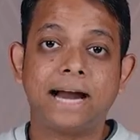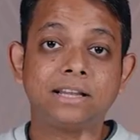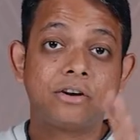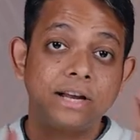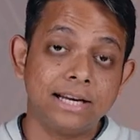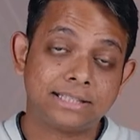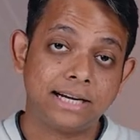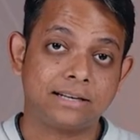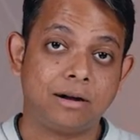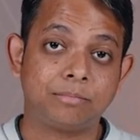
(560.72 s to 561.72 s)
that the real
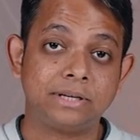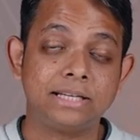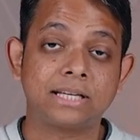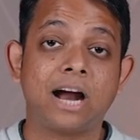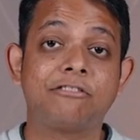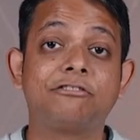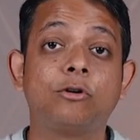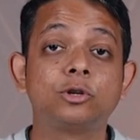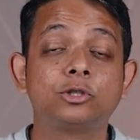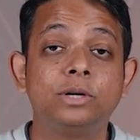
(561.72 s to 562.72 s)
estate companies are
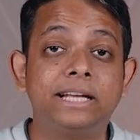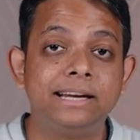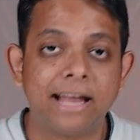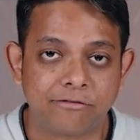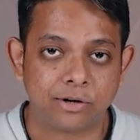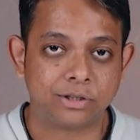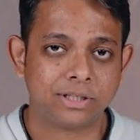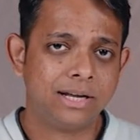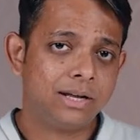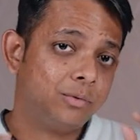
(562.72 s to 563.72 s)
forced to
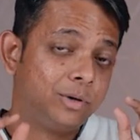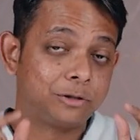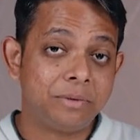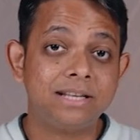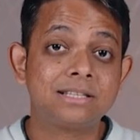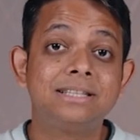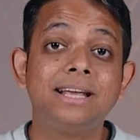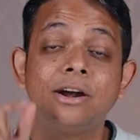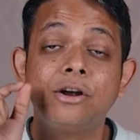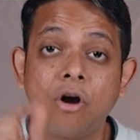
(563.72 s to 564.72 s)
deleverage, which means
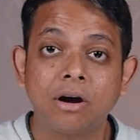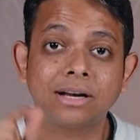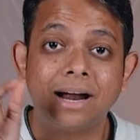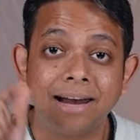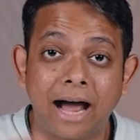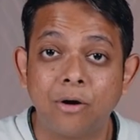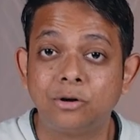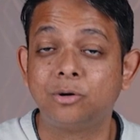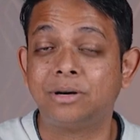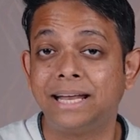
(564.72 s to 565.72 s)
they're not
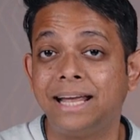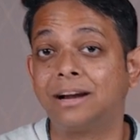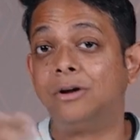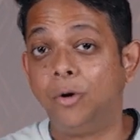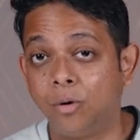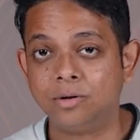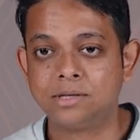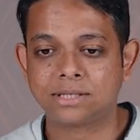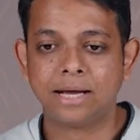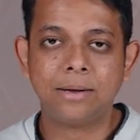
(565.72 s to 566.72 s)
allowed to take
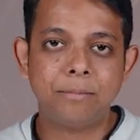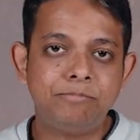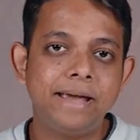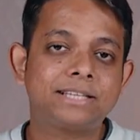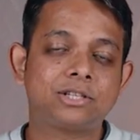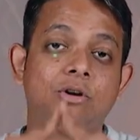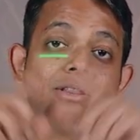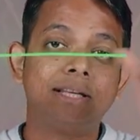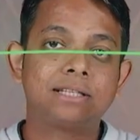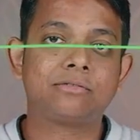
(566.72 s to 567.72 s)
loans based
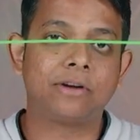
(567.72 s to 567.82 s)
on this